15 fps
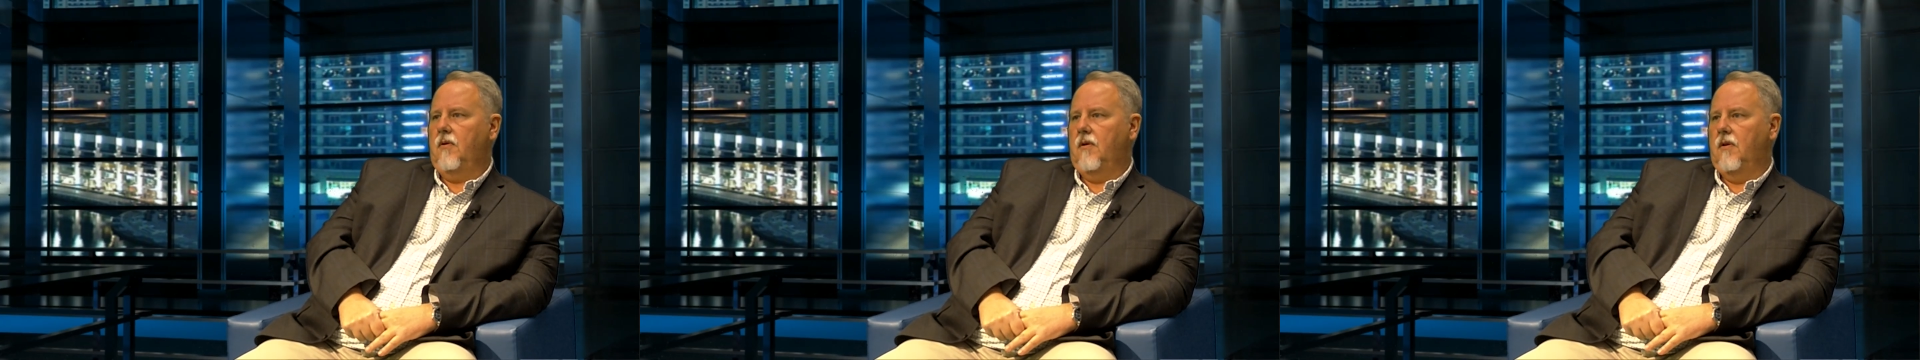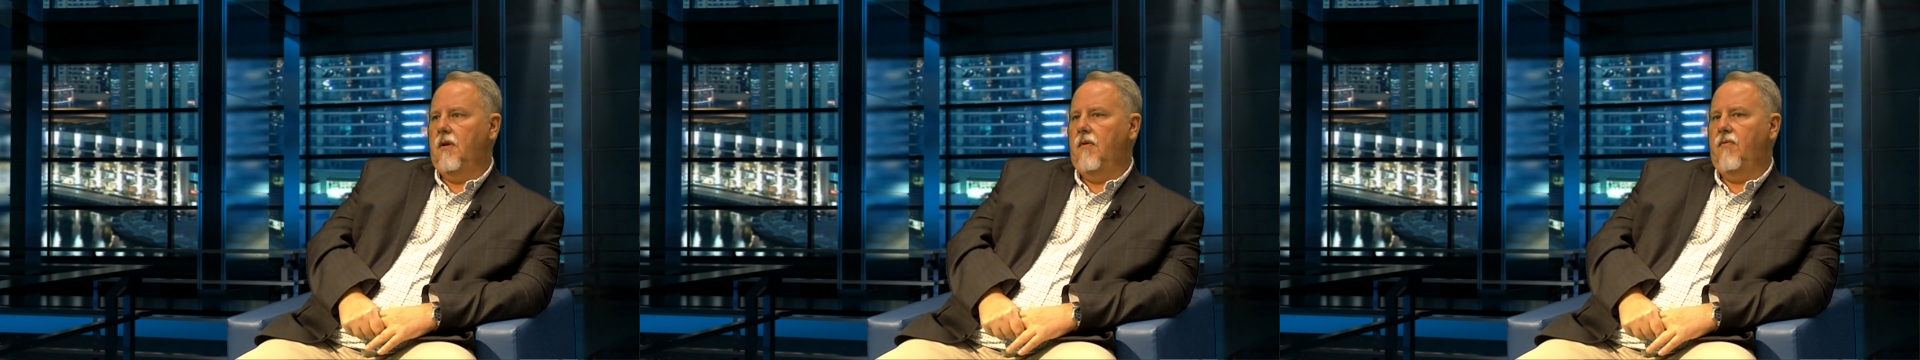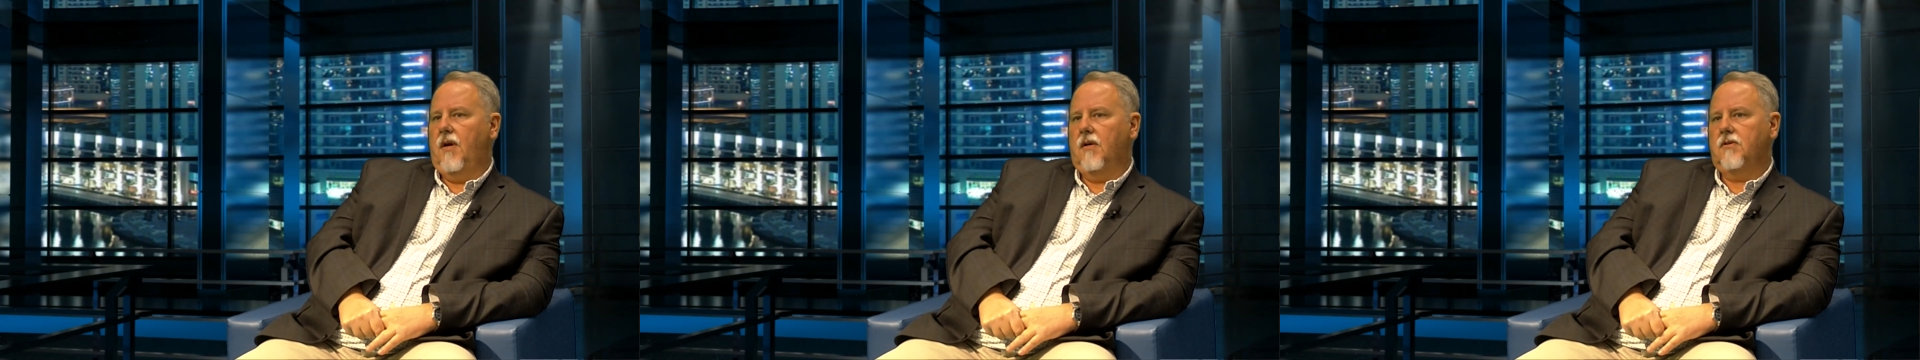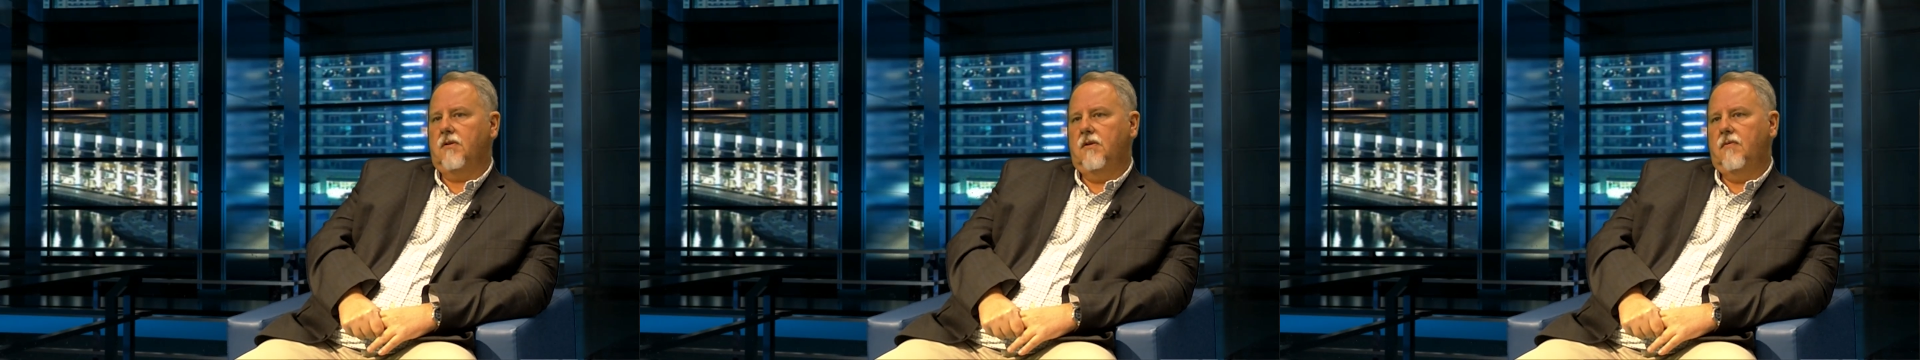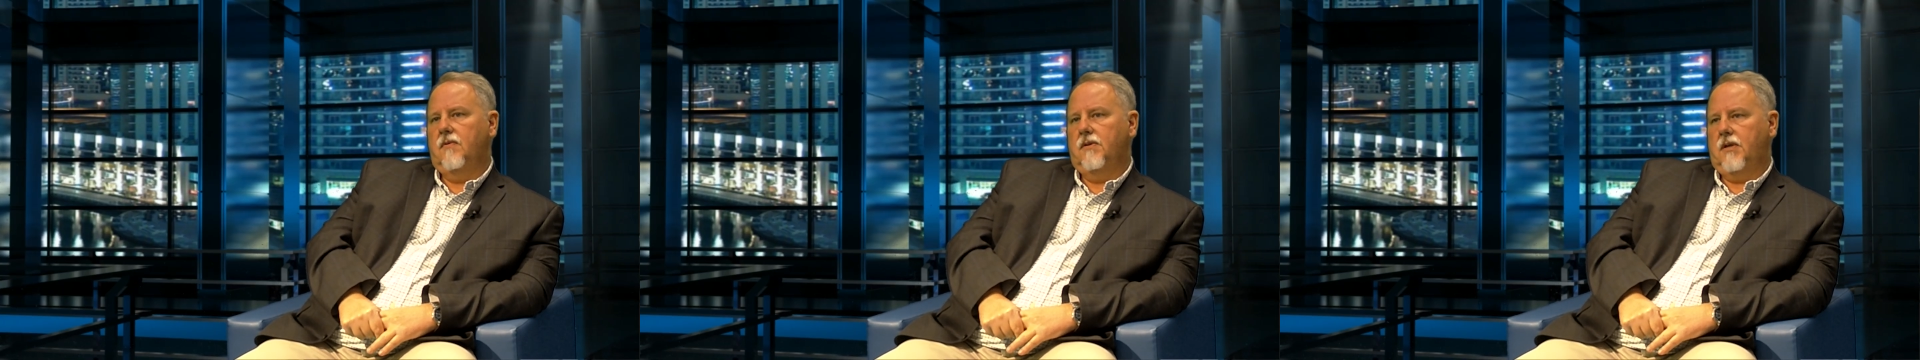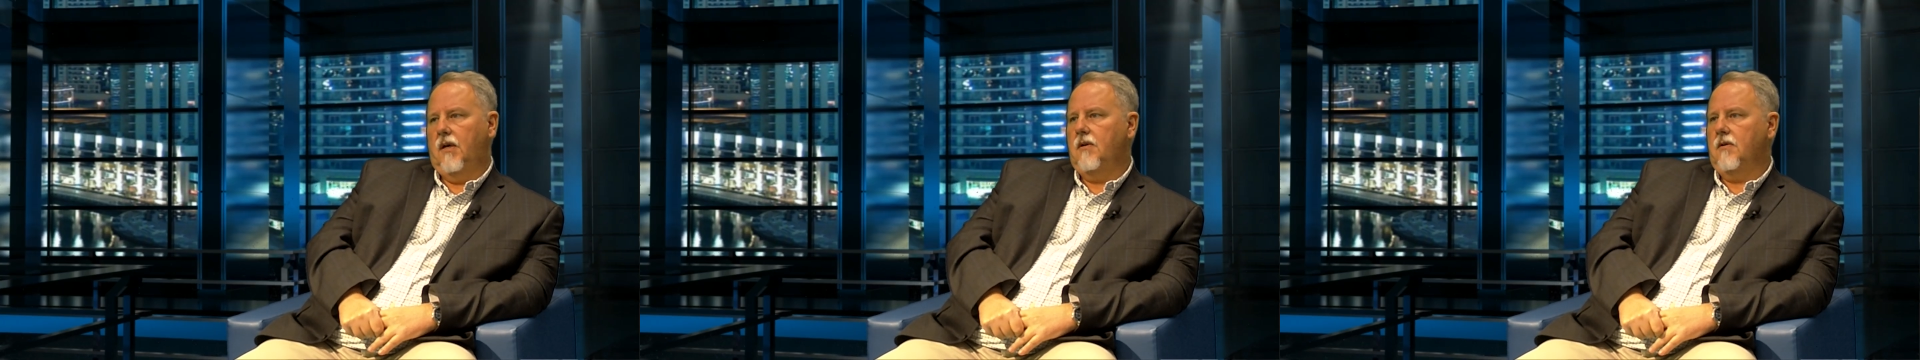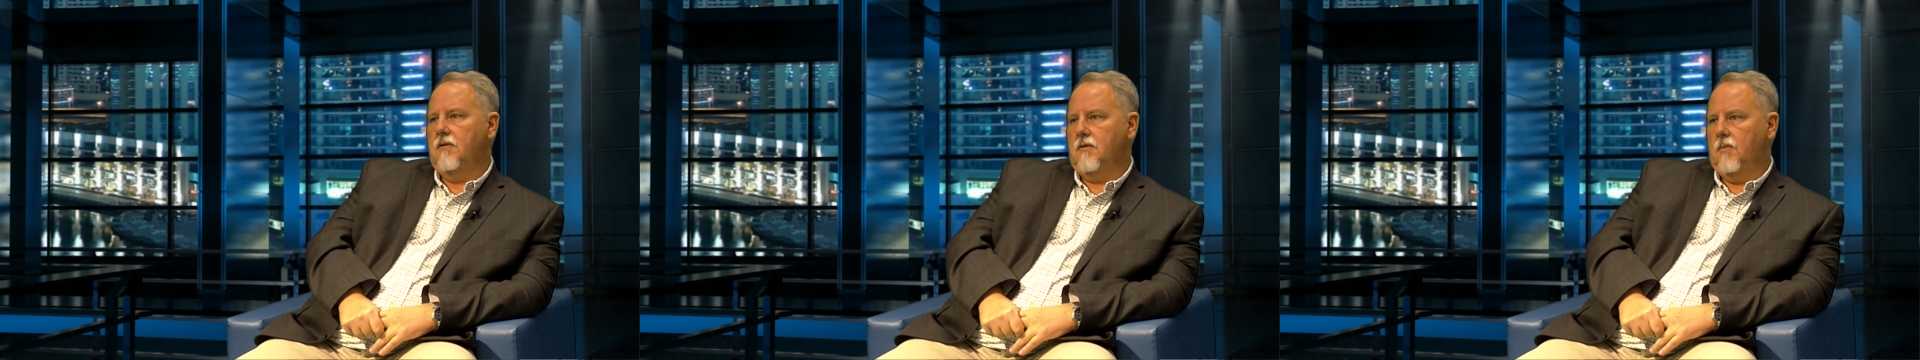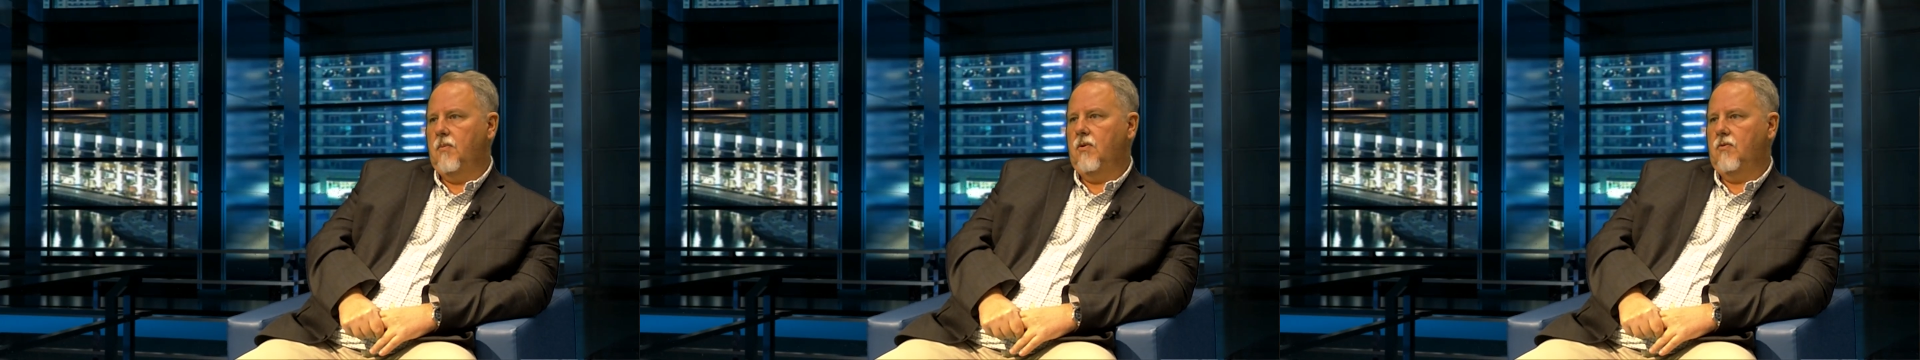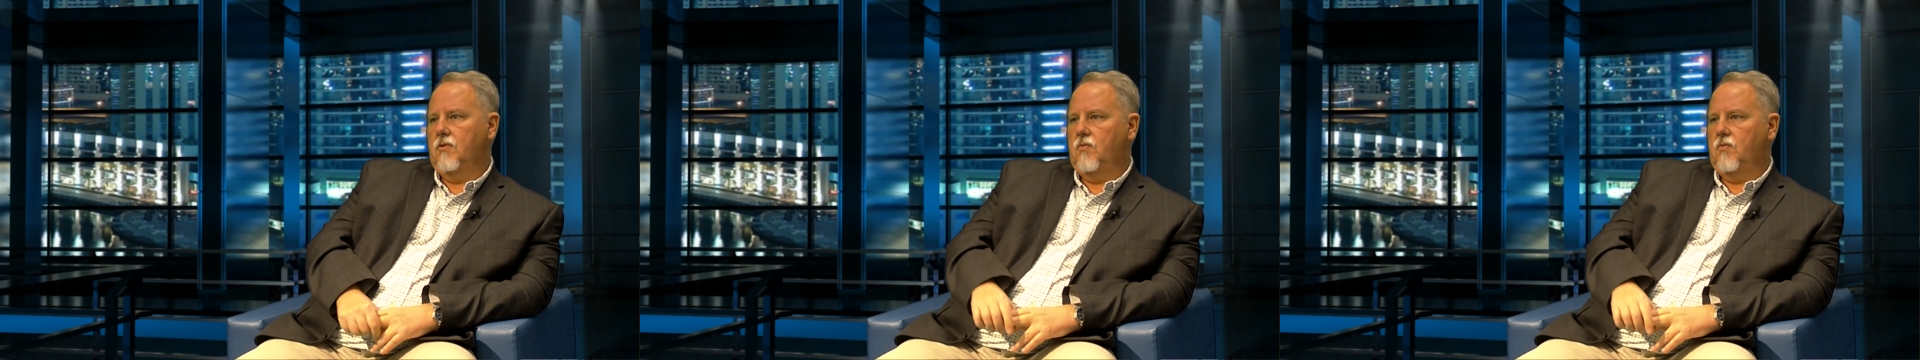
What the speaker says: and they've actually even taken some of those